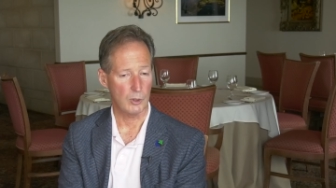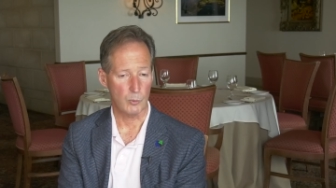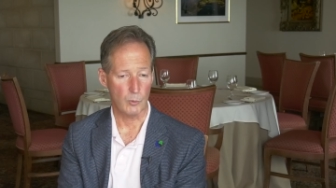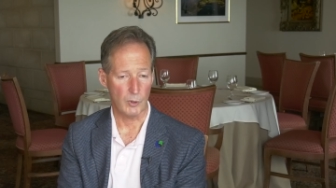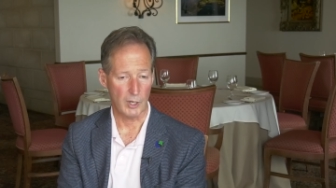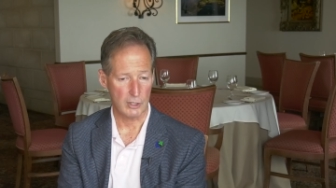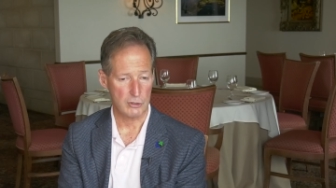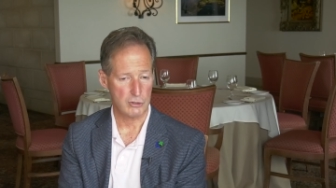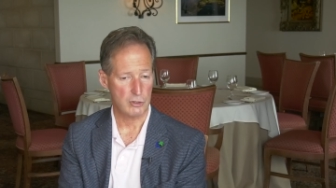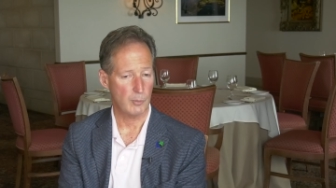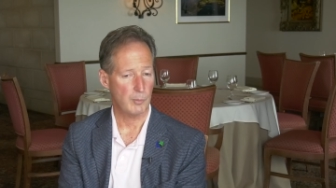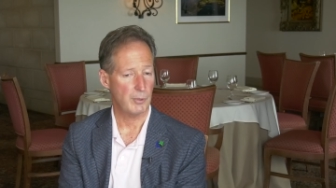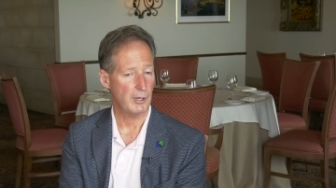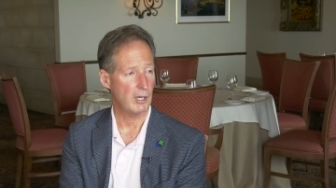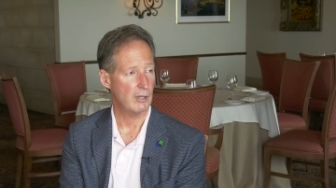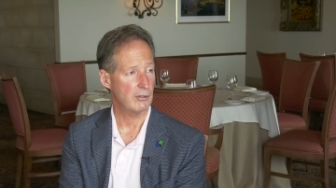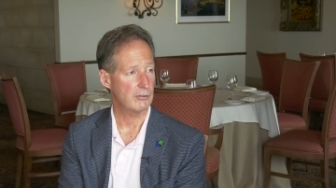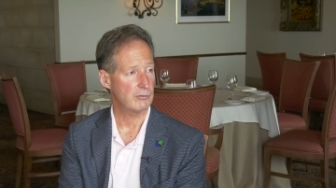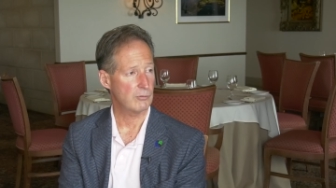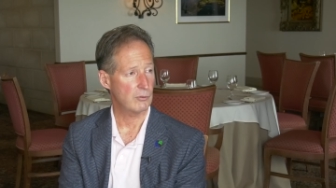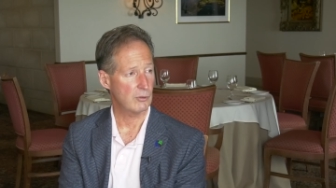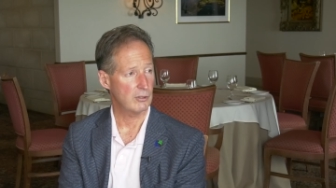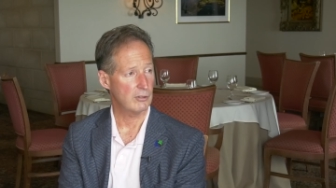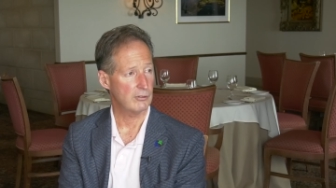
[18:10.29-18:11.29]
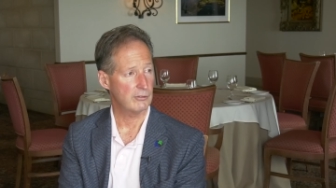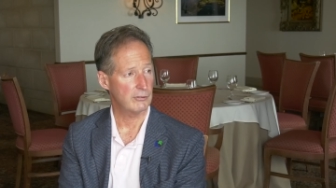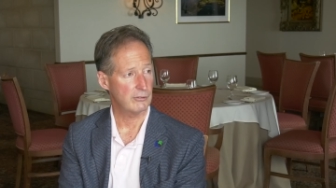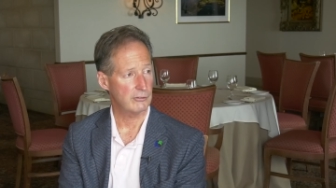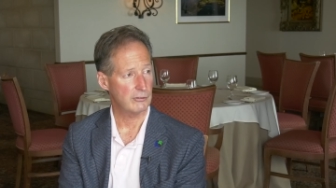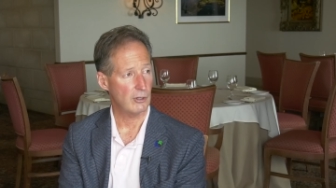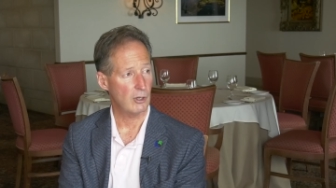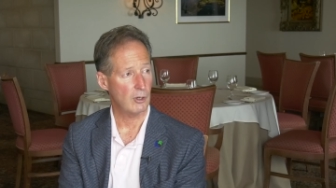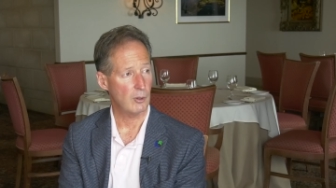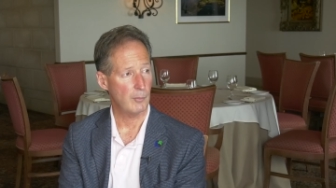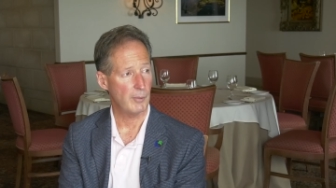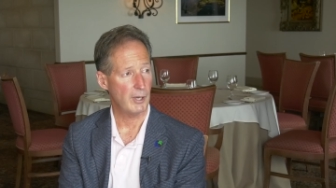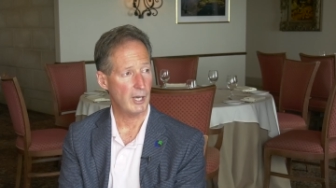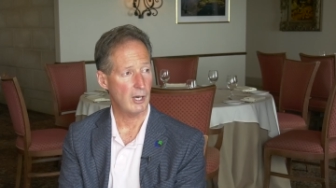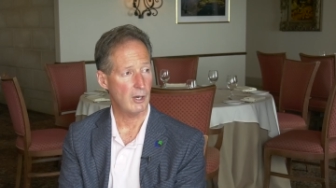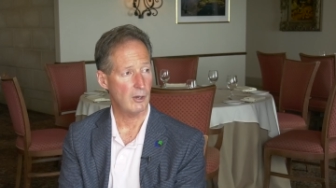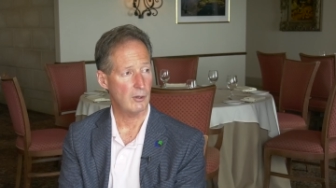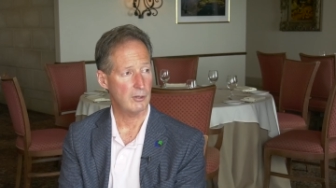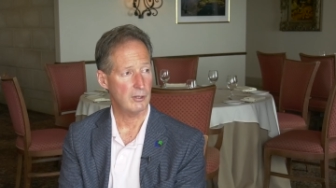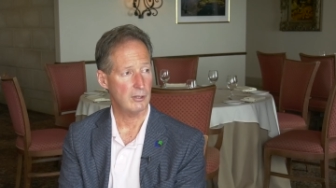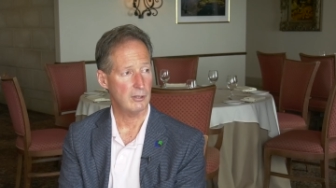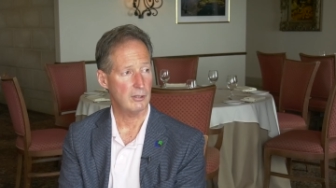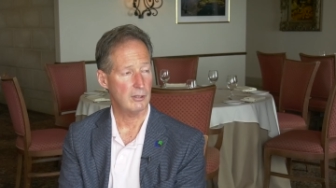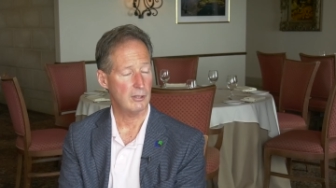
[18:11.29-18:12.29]
Rancho Palos Verdes is all about
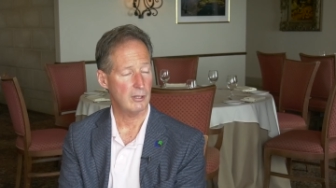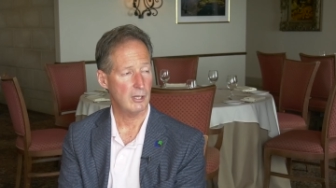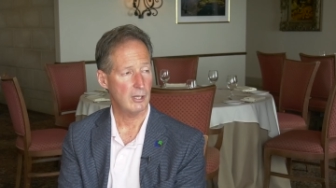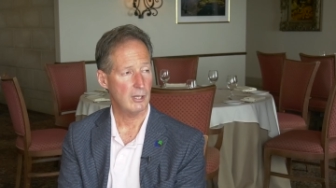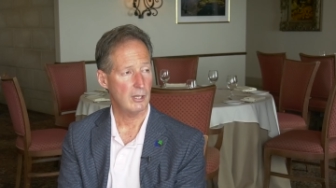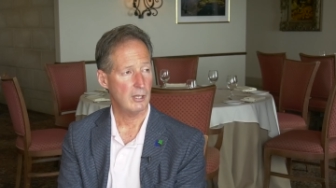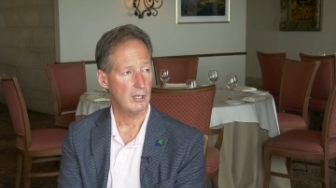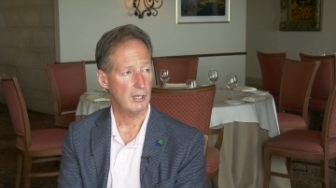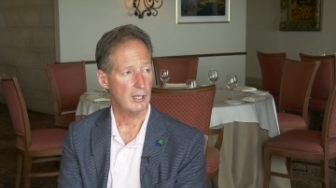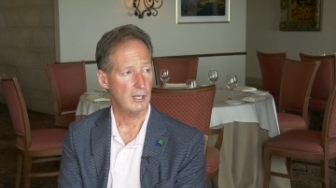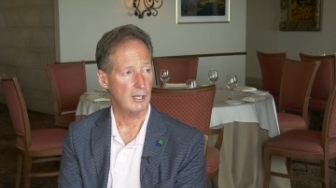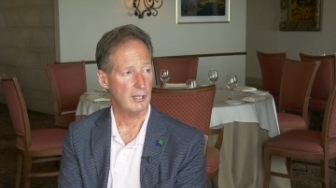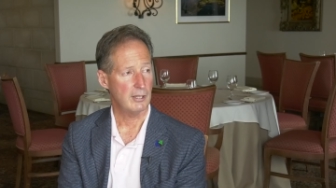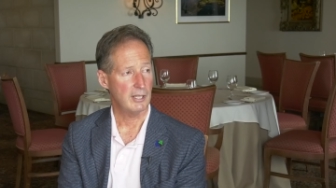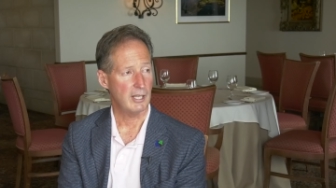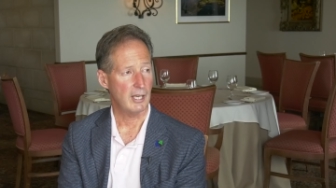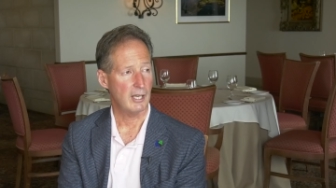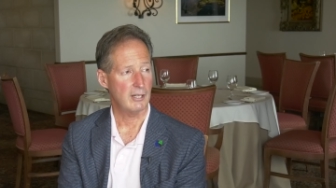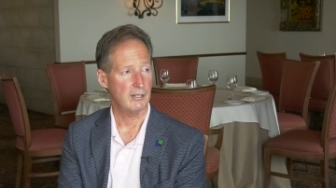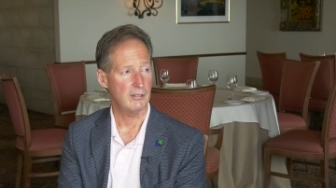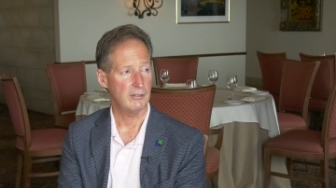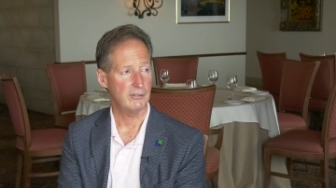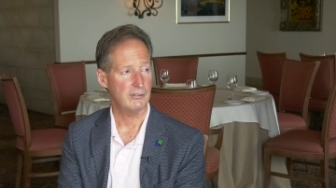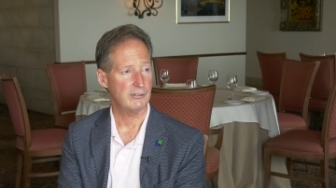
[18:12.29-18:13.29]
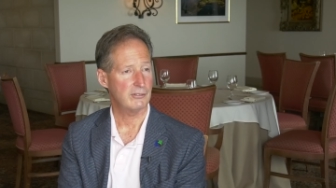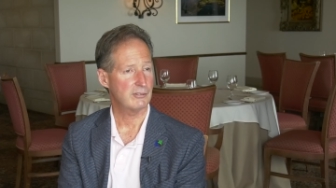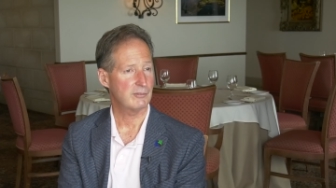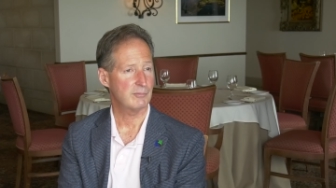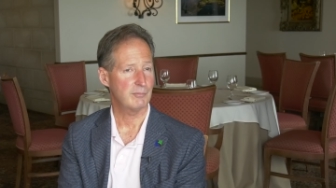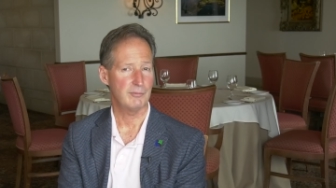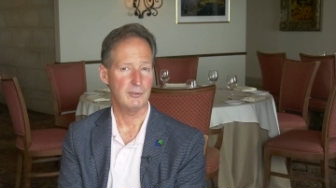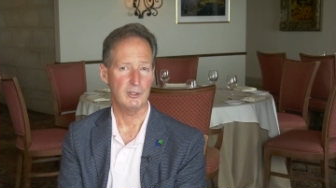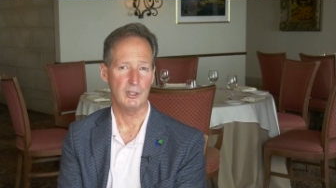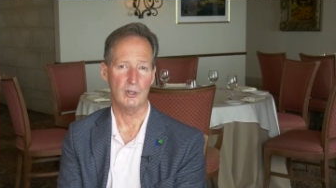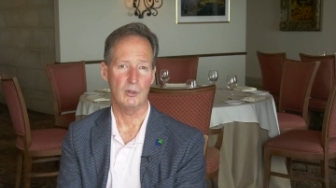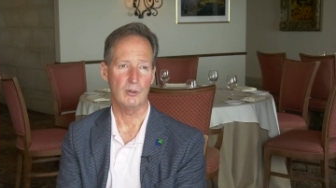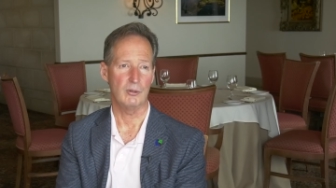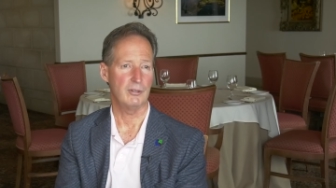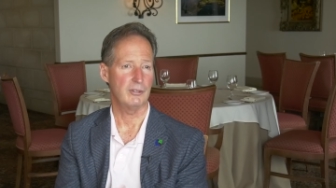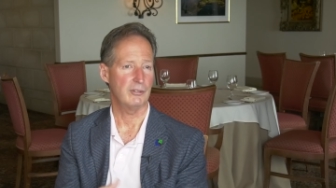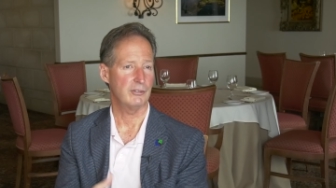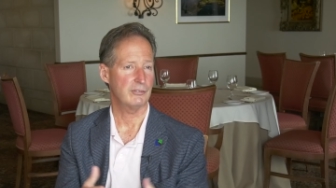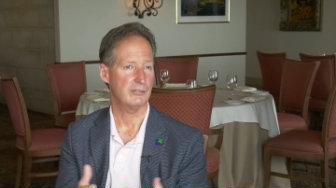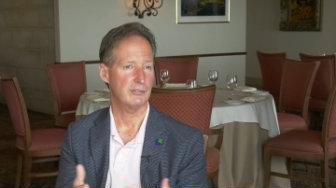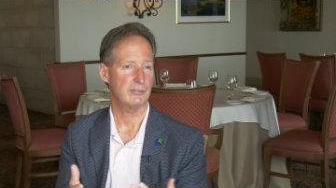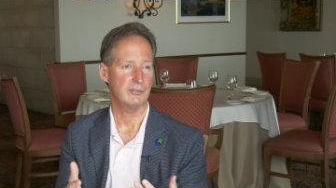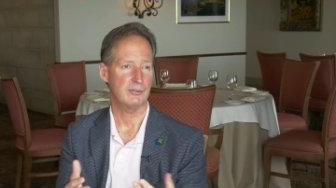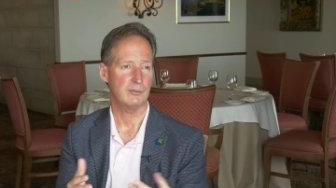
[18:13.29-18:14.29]
and, and that is you know
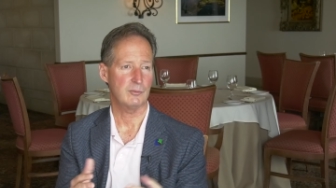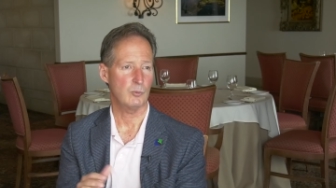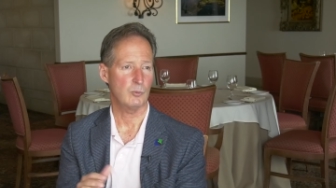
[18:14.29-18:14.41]
this